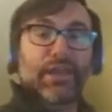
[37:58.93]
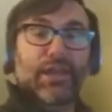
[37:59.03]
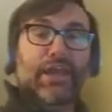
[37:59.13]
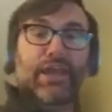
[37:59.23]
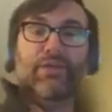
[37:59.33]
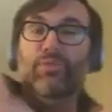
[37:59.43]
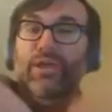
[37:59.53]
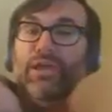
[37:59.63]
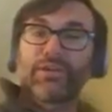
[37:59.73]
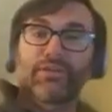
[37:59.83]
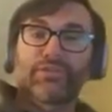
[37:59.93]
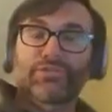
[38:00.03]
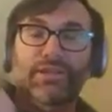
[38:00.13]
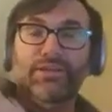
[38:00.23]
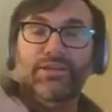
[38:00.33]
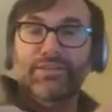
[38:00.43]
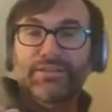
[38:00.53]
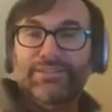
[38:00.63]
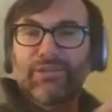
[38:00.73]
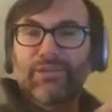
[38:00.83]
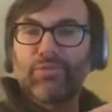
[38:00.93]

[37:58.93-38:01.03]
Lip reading: and we have an understanding that's now more